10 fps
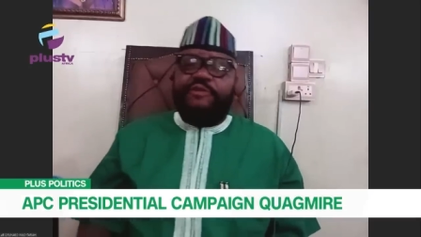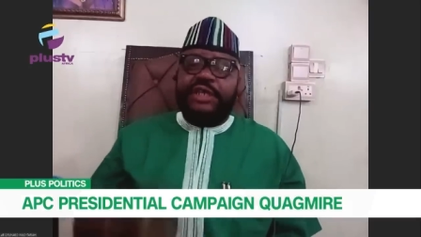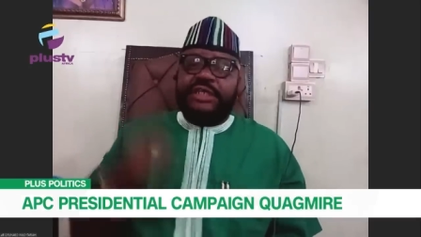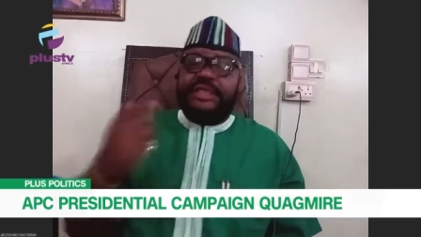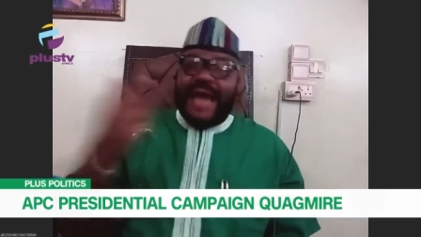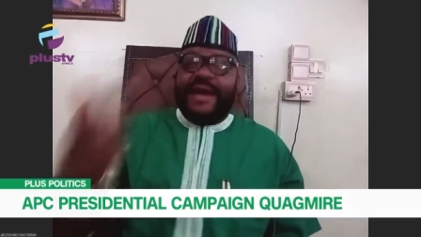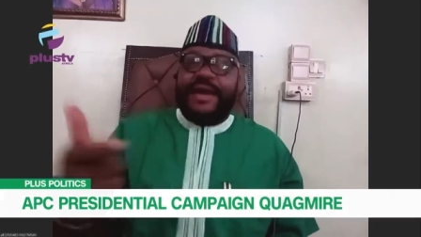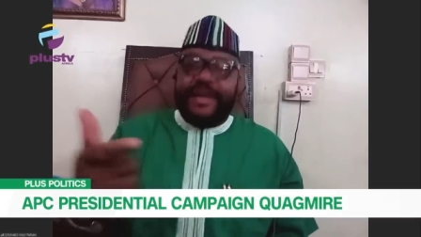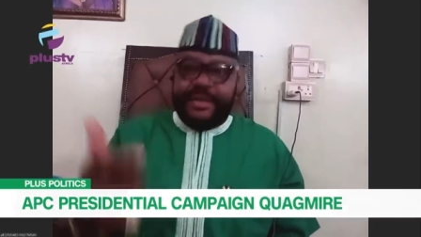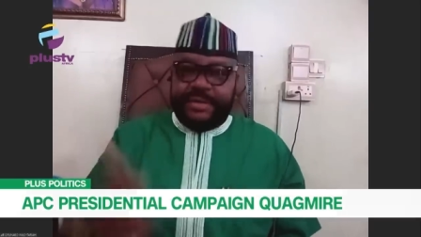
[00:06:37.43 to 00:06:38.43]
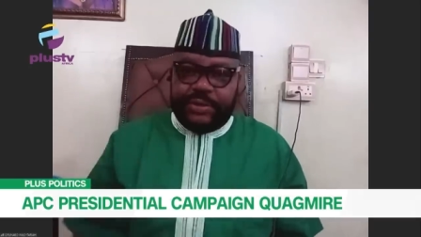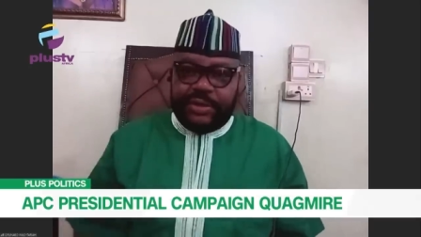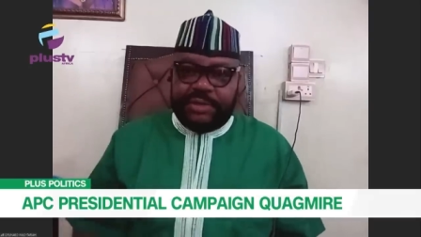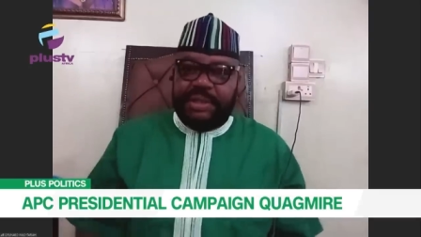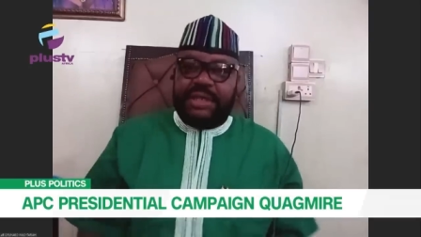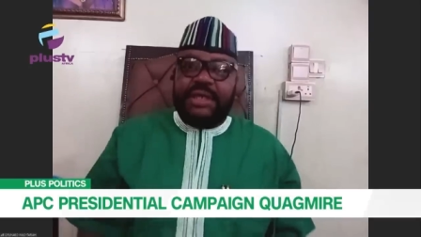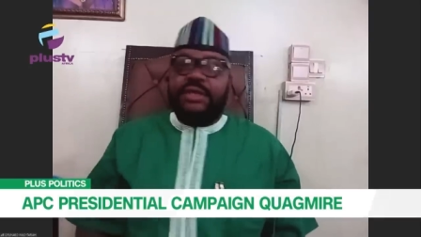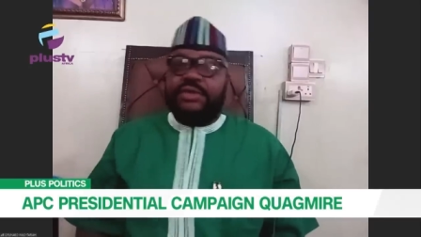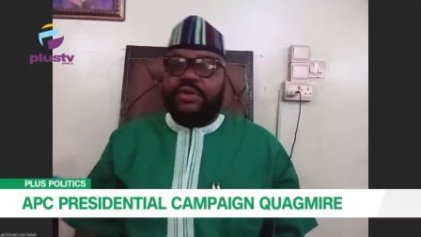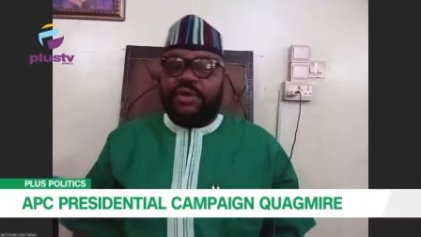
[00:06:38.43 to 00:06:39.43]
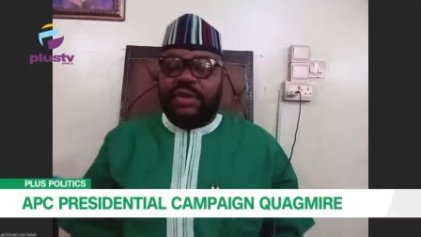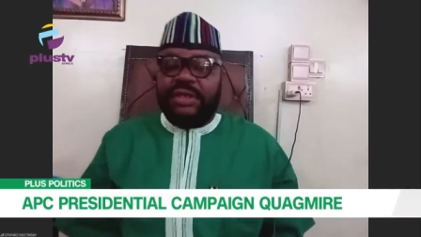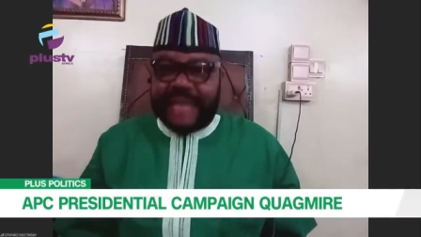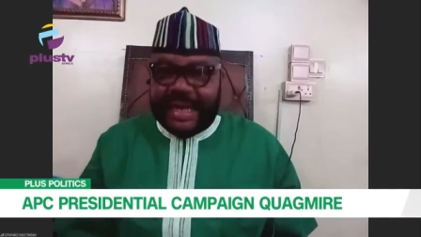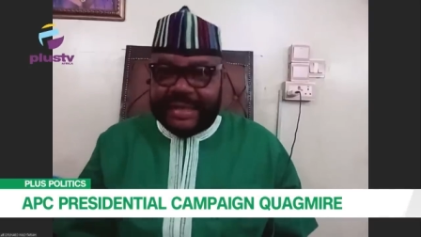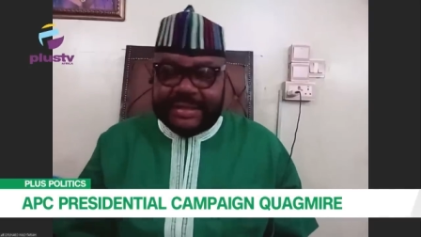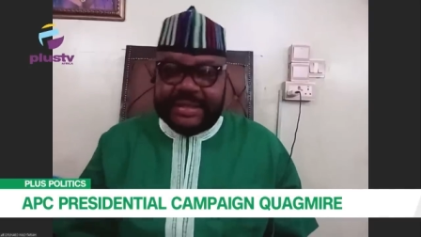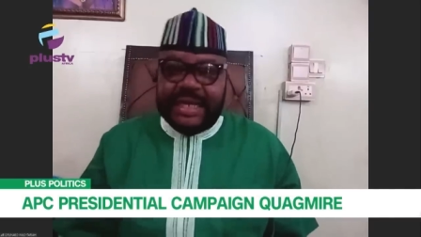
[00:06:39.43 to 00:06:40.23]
for daring, so to speak, to contest.